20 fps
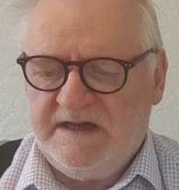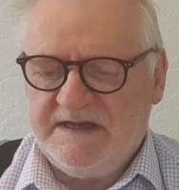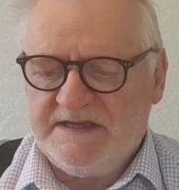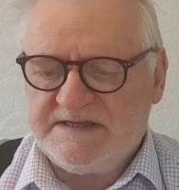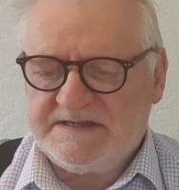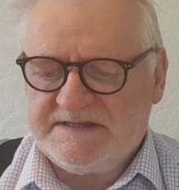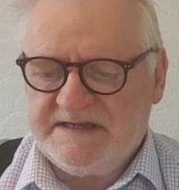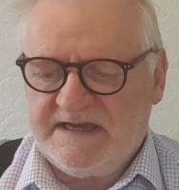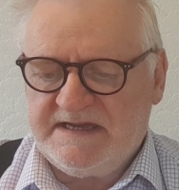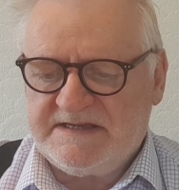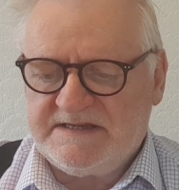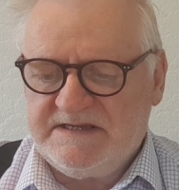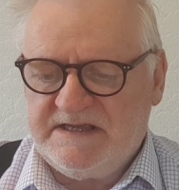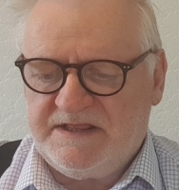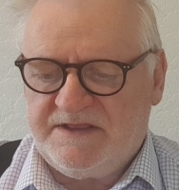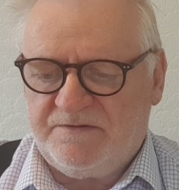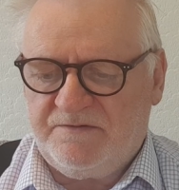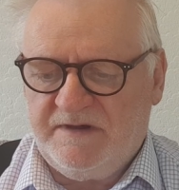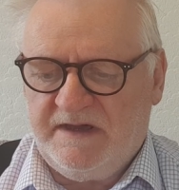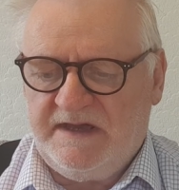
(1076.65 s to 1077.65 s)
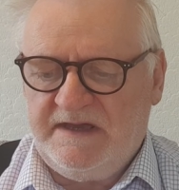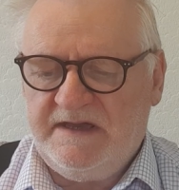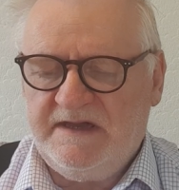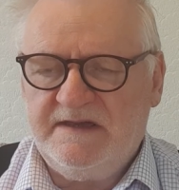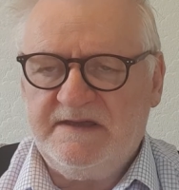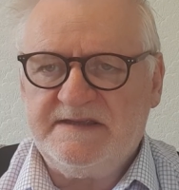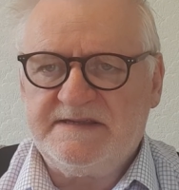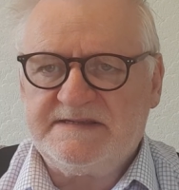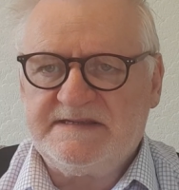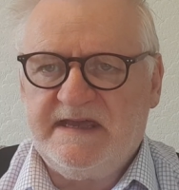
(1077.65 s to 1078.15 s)
63,
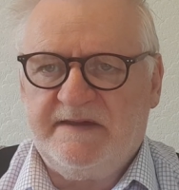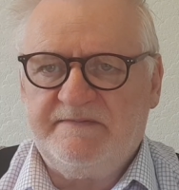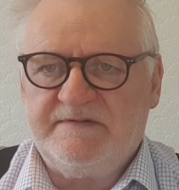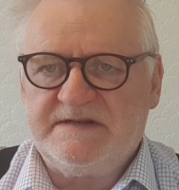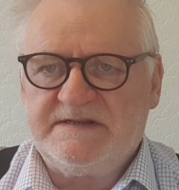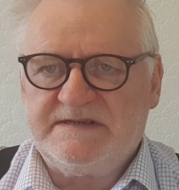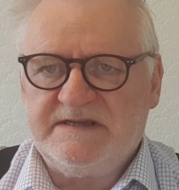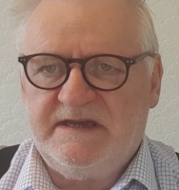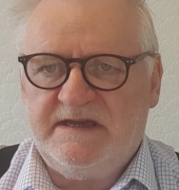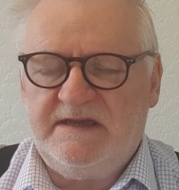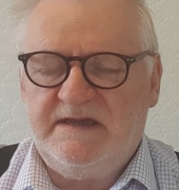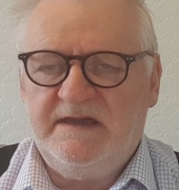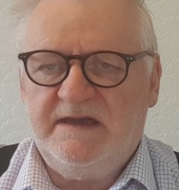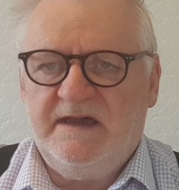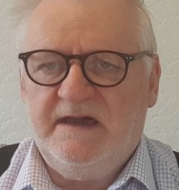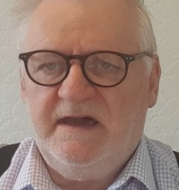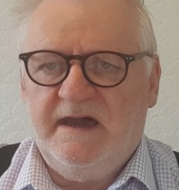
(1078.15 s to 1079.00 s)
70,